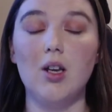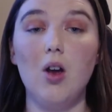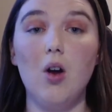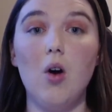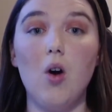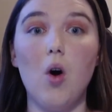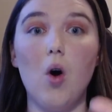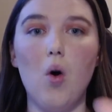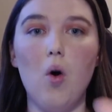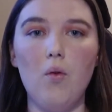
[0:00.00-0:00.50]

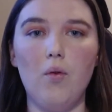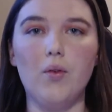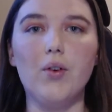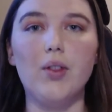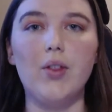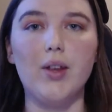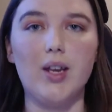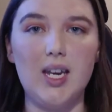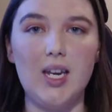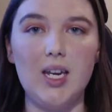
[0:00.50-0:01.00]
over the
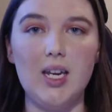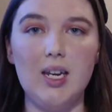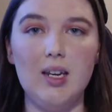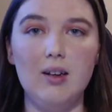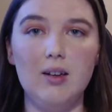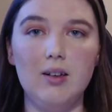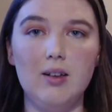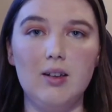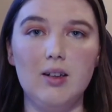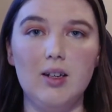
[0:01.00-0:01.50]

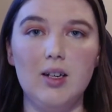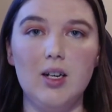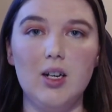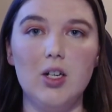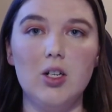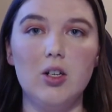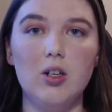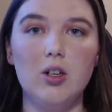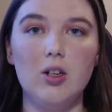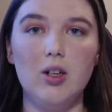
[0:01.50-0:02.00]
king,
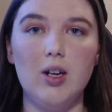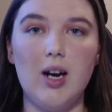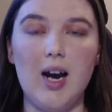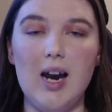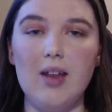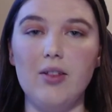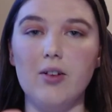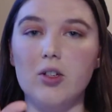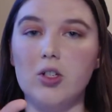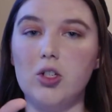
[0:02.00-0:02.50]

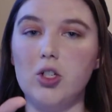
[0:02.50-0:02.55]
either